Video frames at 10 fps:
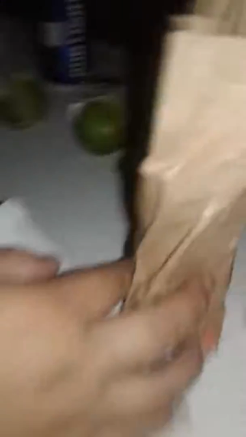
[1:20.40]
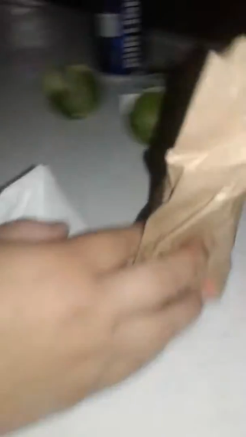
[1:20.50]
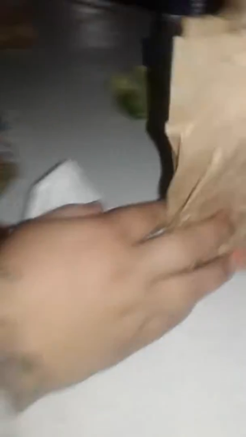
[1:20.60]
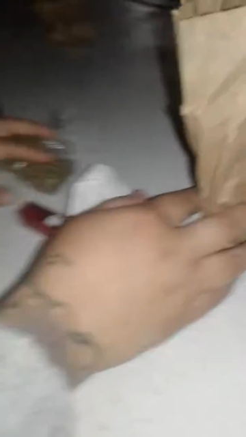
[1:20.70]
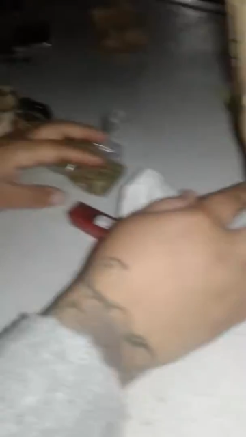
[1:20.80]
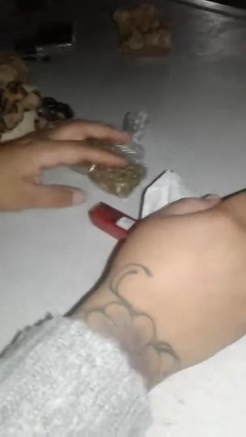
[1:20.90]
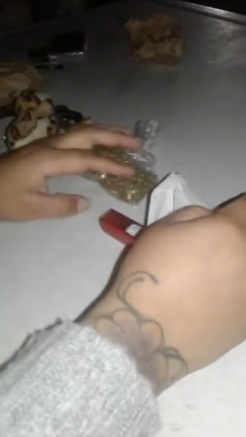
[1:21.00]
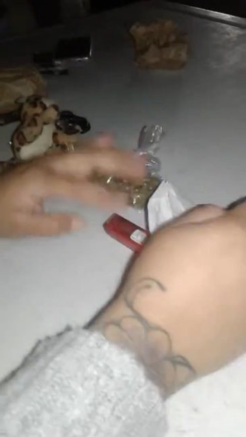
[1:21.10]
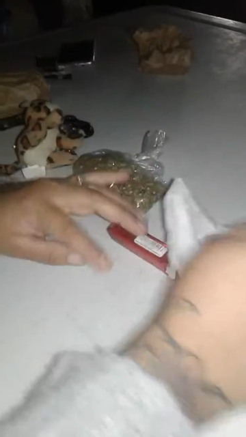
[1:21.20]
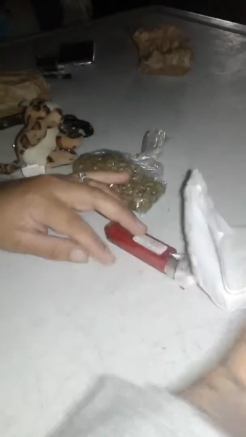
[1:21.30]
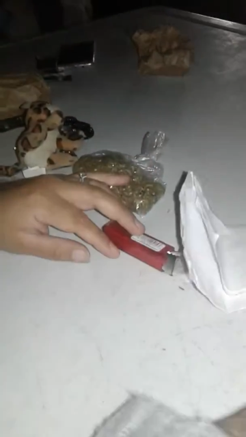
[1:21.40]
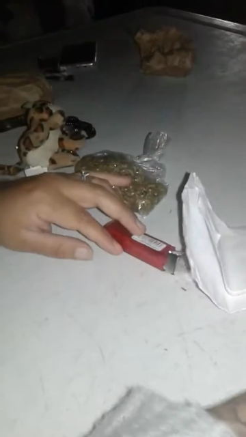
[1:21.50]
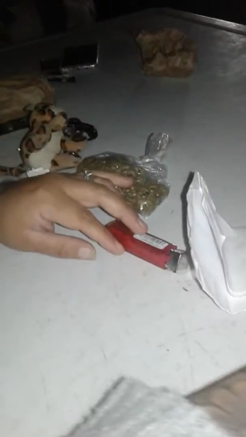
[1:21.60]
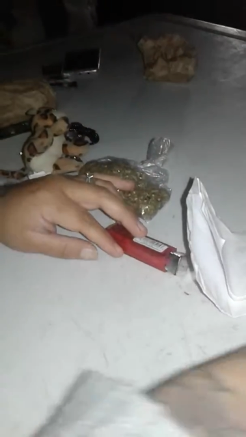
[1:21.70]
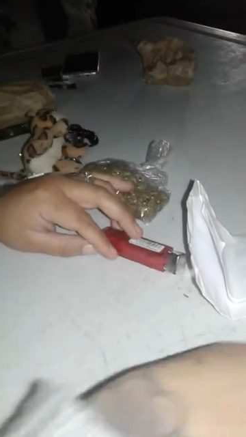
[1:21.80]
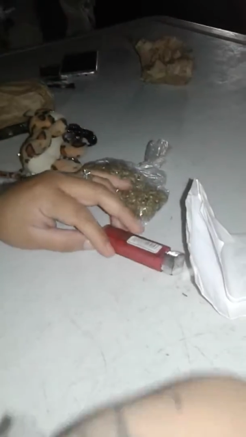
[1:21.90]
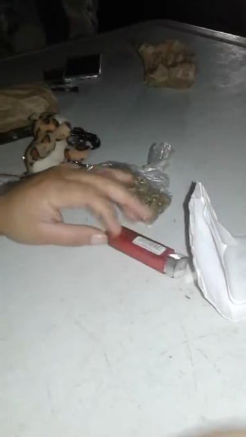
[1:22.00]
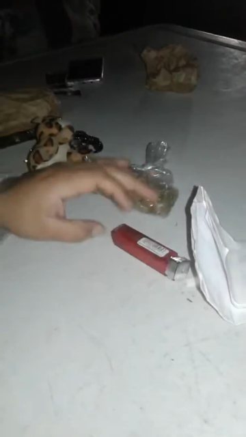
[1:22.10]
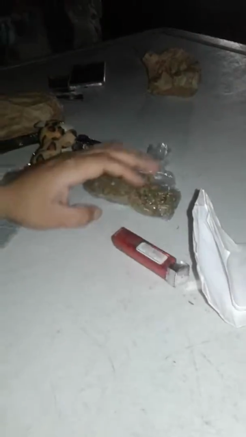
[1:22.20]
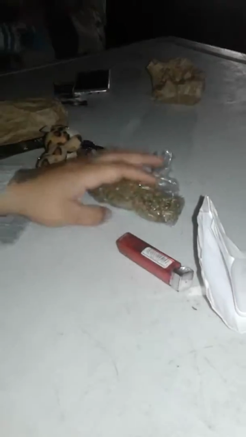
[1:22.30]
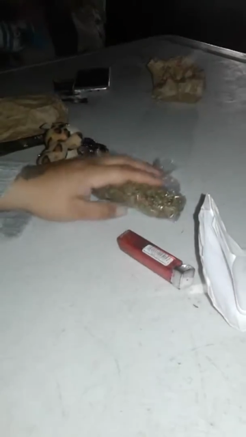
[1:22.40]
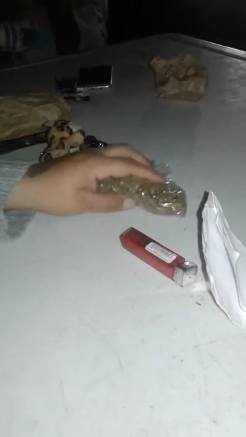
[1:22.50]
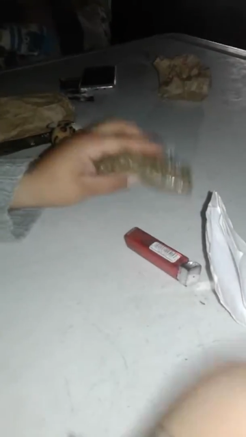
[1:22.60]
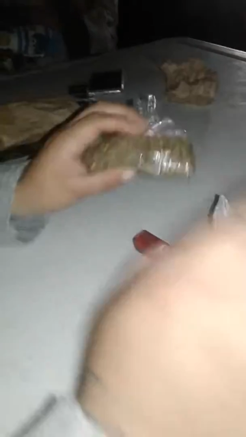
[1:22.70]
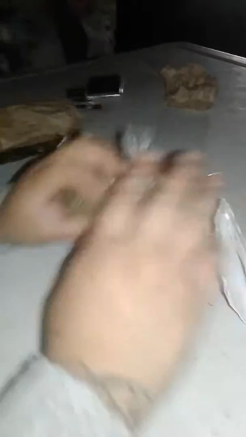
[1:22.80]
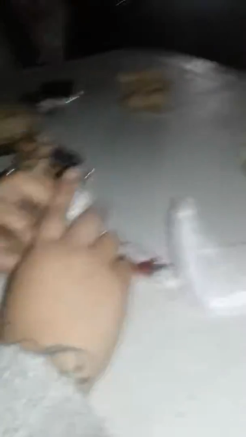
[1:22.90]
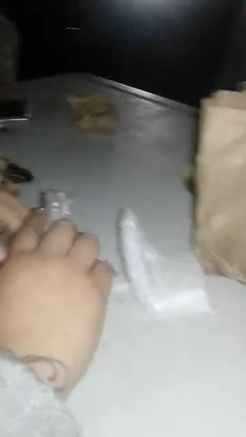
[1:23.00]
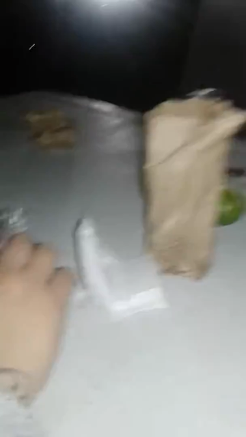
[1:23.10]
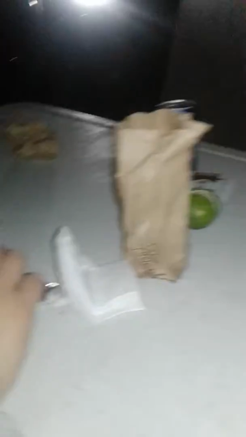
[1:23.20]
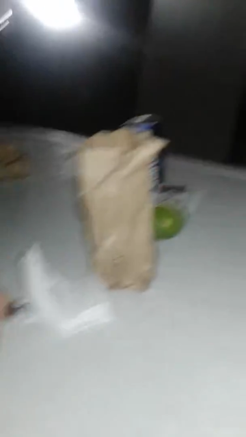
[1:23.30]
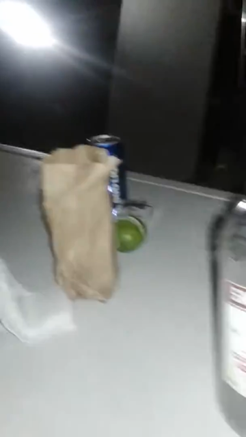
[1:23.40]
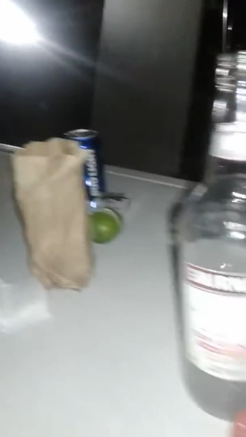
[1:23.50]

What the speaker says: [unreadable: no face in view]